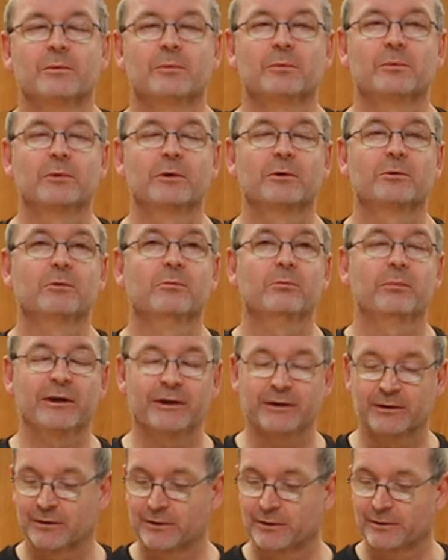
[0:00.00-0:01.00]
Welcome
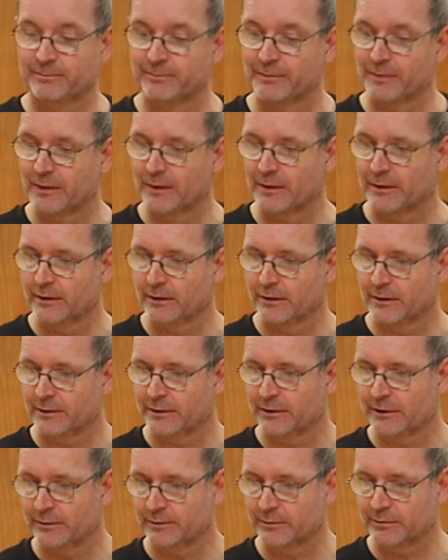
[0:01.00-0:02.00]
back.
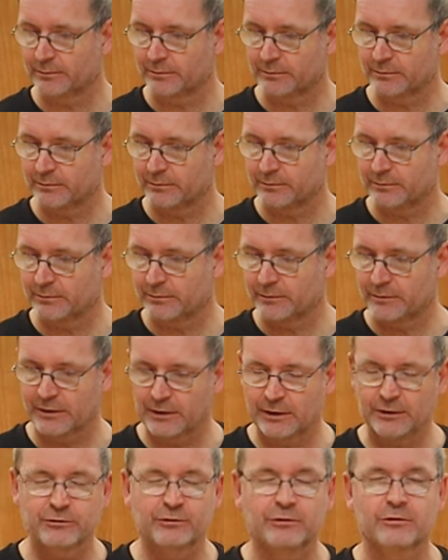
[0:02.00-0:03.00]
Now,
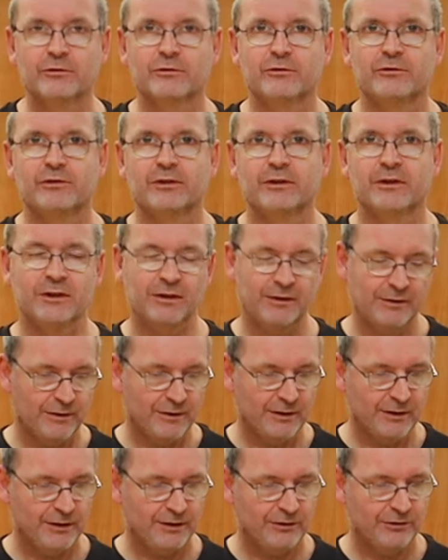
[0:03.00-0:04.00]
as you can see,
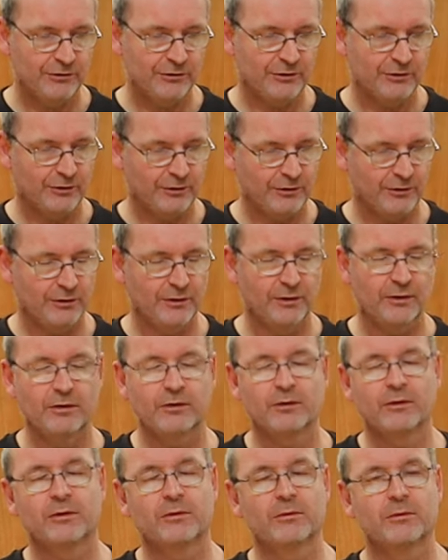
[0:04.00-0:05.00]
these
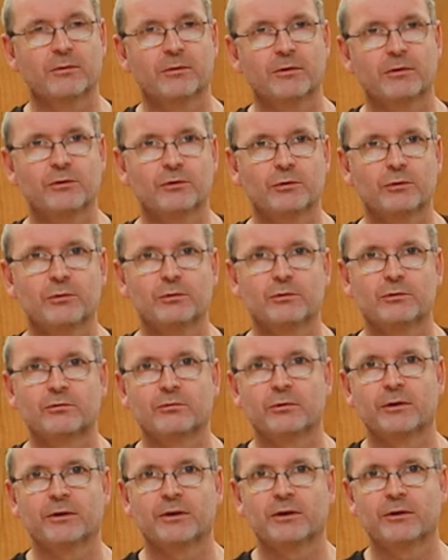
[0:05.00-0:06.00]
tools
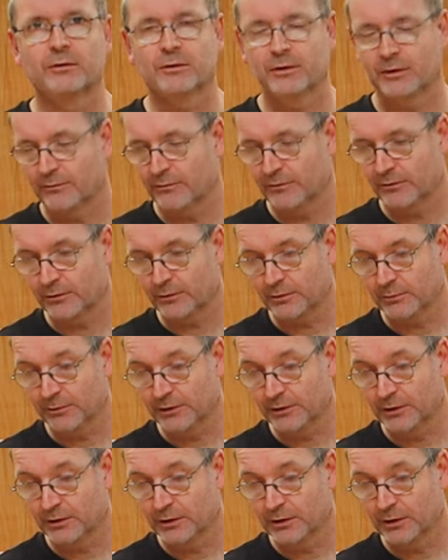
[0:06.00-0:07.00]
right here in front of
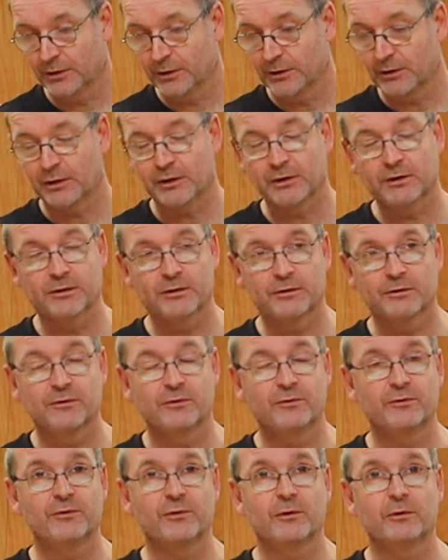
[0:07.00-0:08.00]
me are
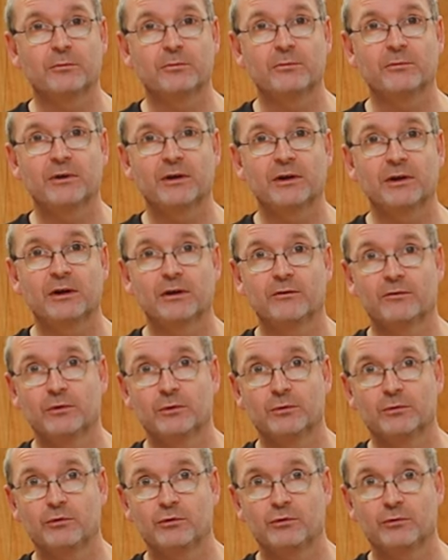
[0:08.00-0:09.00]
from
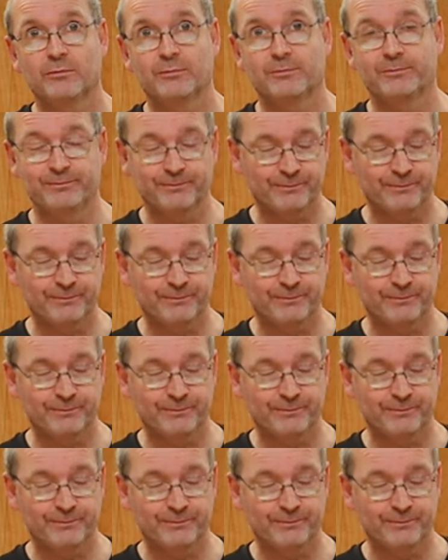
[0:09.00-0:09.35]
Evolution.